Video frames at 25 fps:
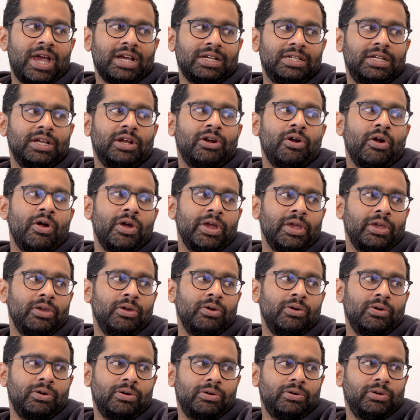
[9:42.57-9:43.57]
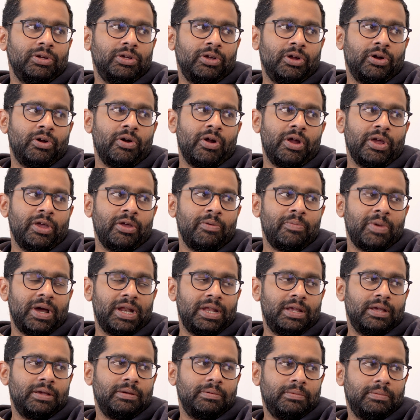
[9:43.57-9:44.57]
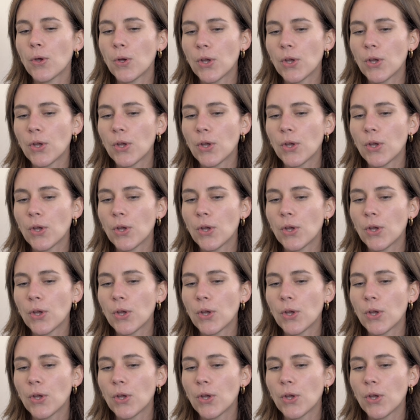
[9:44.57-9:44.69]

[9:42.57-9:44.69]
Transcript: actually growing your money.